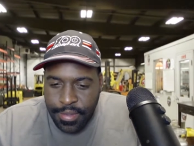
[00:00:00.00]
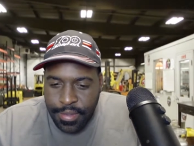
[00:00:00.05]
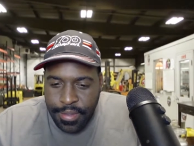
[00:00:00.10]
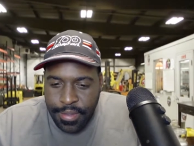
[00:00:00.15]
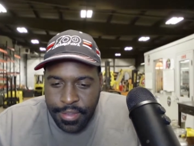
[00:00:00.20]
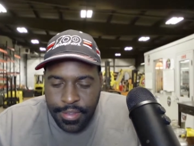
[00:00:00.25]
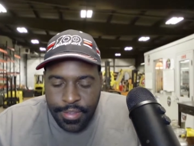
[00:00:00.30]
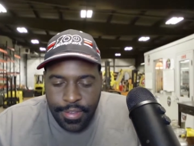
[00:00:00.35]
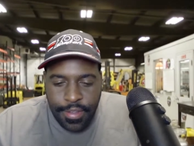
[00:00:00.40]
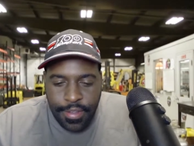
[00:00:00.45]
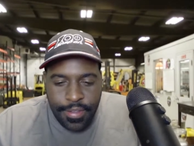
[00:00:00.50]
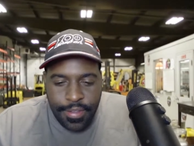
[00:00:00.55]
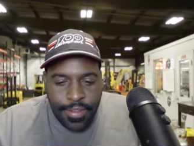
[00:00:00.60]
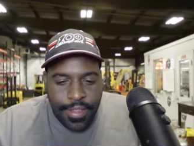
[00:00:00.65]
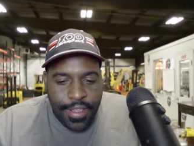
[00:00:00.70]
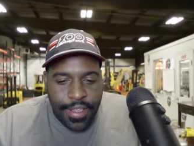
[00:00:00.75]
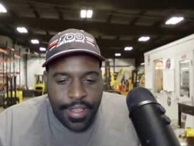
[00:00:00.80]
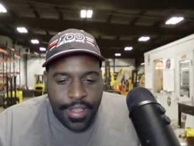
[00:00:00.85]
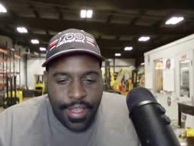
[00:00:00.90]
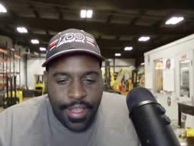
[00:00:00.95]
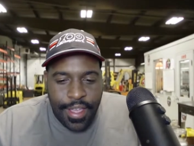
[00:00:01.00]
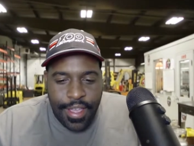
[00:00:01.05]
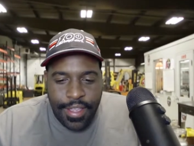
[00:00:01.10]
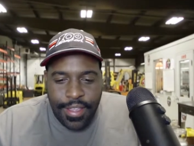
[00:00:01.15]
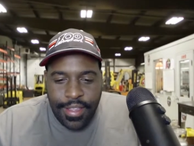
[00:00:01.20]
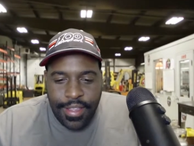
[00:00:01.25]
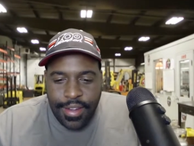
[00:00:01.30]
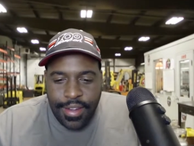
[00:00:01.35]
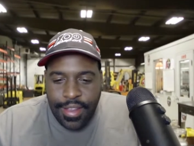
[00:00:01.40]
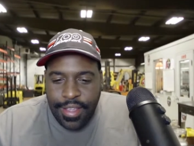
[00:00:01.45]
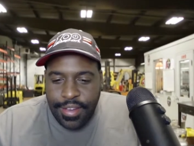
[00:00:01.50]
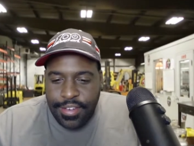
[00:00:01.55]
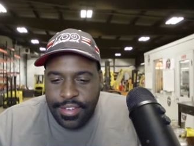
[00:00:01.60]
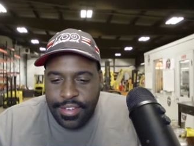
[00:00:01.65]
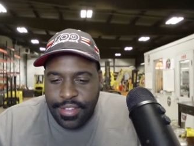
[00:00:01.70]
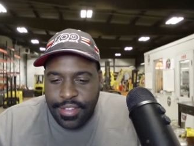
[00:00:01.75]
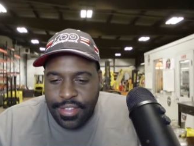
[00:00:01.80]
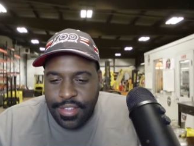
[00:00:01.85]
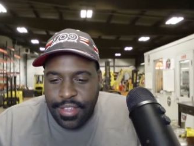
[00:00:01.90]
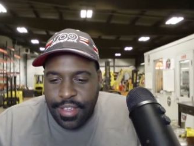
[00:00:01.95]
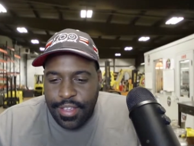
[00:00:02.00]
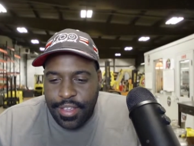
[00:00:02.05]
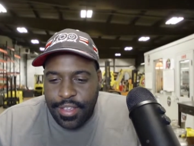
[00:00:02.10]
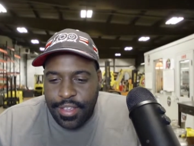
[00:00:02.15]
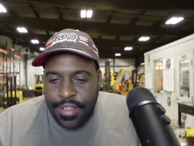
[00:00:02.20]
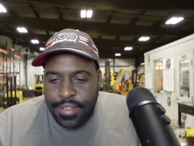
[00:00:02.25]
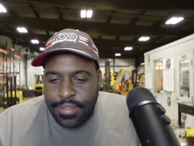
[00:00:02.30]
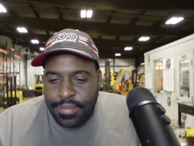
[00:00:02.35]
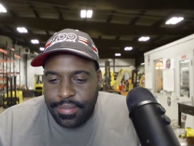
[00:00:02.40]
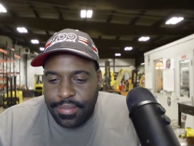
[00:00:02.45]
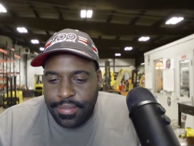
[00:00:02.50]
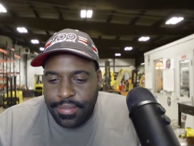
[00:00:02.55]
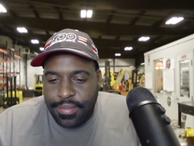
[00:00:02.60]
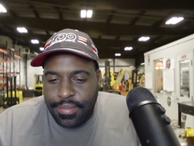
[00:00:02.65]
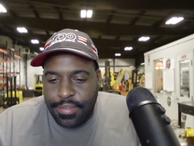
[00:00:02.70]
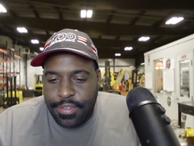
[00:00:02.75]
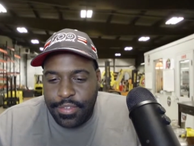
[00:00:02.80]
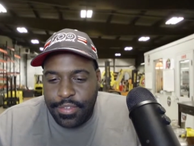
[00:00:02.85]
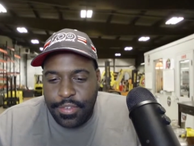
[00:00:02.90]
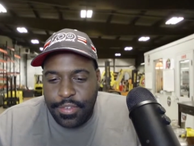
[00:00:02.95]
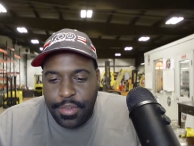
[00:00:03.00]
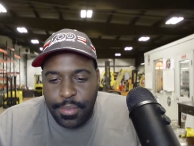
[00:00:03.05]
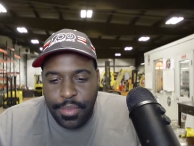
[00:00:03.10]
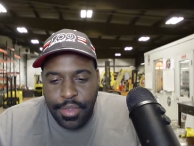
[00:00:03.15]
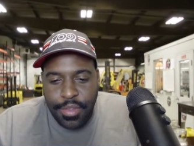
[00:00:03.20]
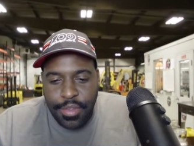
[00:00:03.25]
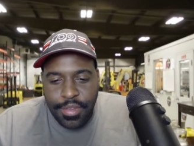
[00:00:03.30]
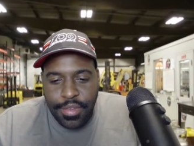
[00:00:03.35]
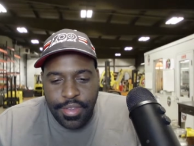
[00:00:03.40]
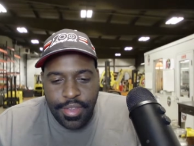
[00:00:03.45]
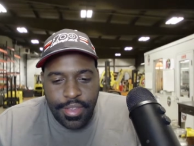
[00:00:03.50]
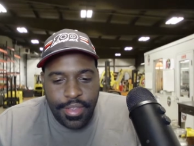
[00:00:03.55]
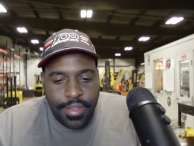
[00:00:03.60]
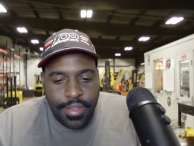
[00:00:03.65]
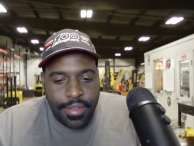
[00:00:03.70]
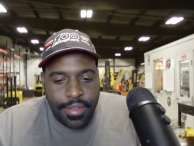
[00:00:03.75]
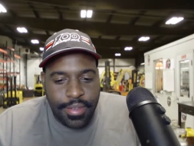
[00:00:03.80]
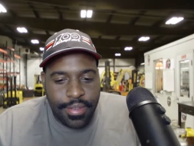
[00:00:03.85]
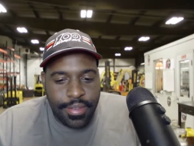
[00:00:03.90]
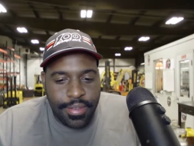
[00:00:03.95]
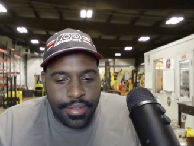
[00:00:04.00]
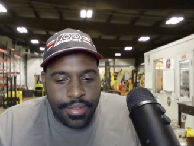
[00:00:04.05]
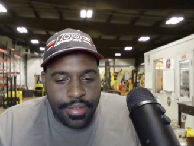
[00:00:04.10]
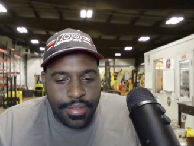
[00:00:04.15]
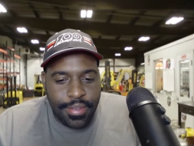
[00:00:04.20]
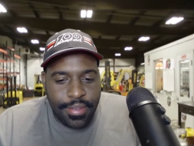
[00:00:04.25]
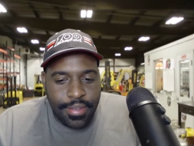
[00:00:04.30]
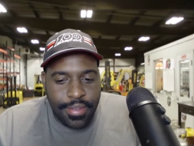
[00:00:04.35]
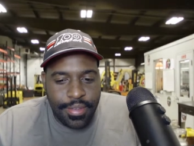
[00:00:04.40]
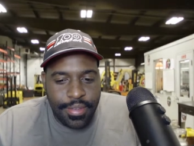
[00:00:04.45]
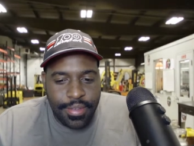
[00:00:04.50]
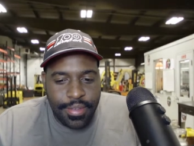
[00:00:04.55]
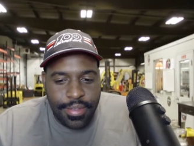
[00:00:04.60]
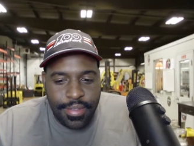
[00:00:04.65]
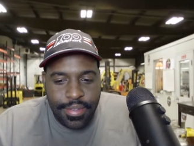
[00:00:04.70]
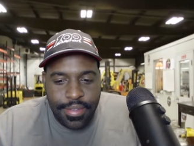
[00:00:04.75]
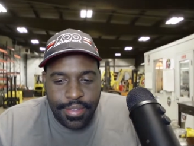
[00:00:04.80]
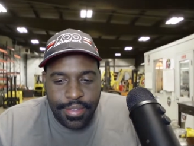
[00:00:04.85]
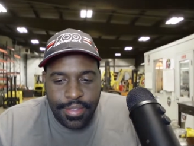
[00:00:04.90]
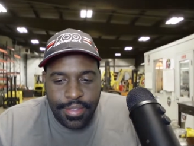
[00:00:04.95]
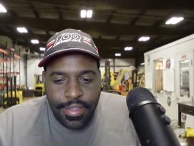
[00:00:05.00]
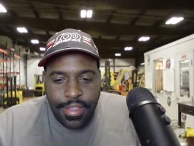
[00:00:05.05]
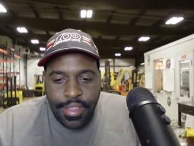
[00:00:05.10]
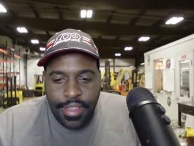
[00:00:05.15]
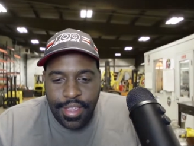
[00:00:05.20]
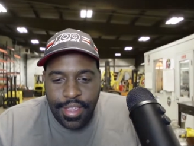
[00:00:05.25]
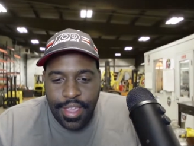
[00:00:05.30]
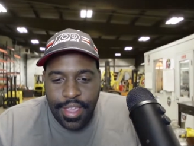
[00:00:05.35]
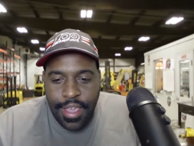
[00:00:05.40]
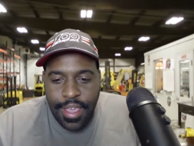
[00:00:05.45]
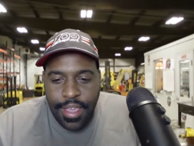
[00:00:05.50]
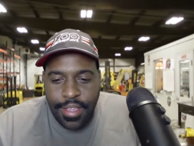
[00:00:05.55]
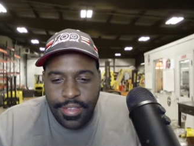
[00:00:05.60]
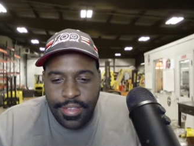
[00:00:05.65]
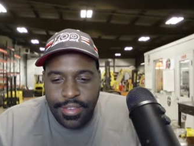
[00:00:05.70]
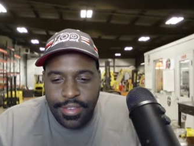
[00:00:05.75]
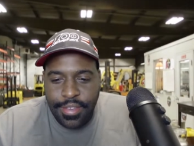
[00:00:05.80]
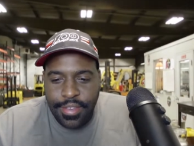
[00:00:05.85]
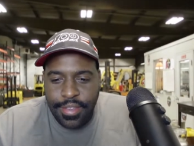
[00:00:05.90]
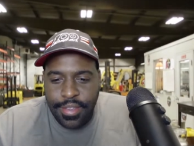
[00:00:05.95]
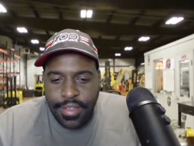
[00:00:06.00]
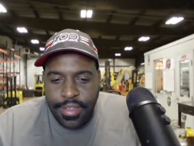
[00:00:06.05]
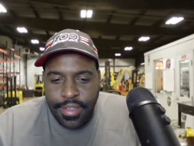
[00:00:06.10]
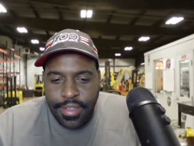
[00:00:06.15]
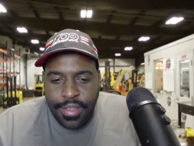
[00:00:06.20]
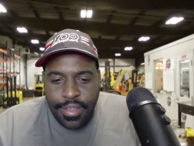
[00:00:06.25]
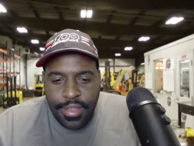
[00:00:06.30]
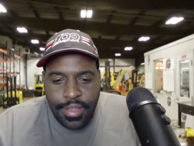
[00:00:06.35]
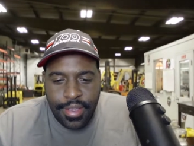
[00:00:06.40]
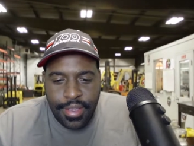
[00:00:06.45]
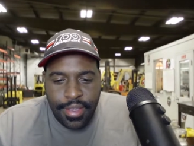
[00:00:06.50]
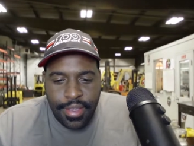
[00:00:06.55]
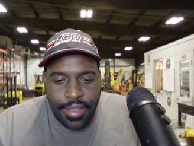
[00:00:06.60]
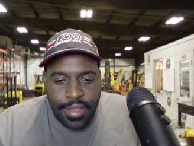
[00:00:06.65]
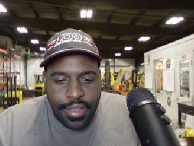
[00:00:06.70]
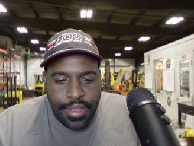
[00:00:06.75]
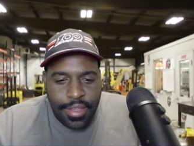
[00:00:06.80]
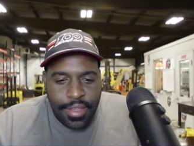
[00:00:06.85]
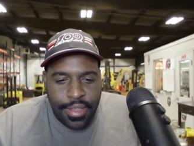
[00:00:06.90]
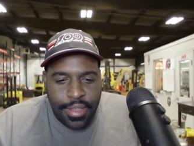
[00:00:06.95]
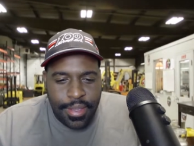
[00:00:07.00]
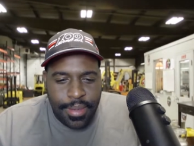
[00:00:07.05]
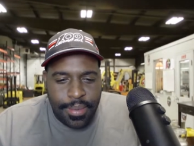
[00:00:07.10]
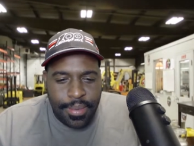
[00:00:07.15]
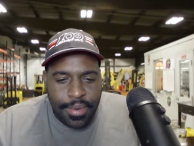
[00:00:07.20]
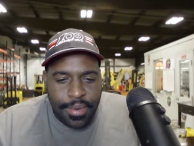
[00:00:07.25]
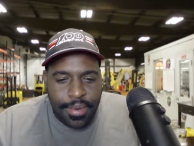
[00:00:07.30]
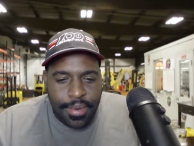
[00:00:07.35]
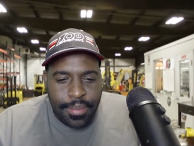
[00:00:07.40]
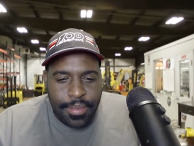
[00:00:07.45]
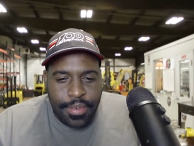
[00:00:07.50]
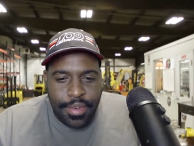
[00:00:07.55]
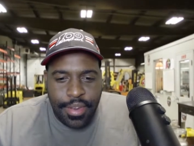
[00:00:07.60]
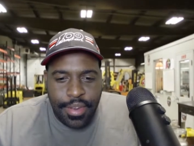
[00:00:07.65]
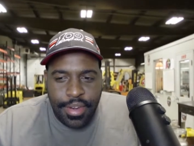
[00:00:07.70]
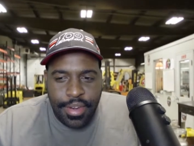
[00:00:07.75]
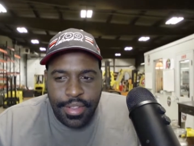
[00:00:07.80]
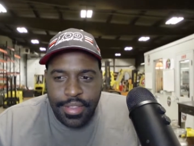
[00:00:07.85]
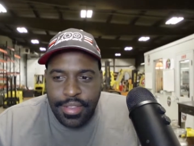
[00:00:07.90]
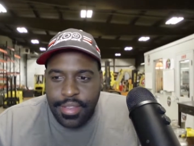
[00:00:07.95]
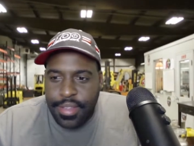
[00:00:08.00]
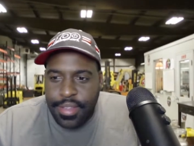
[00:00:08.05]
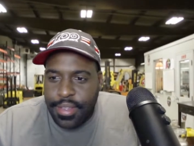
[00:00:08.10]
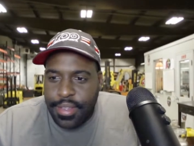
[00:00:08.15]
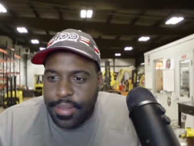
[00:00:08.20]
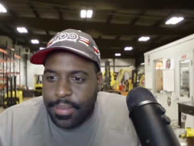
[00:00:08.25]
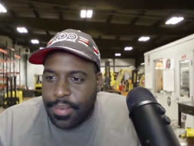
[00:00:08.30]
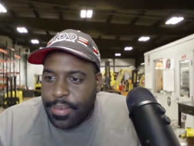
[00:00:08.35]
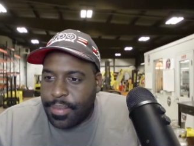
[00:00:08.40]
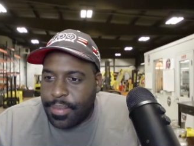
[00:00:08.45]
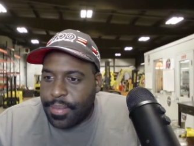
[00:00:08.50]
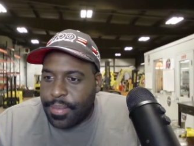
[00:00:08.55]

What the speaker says: So yeah, I can actually stream music to you guys. But I'm trying to see what we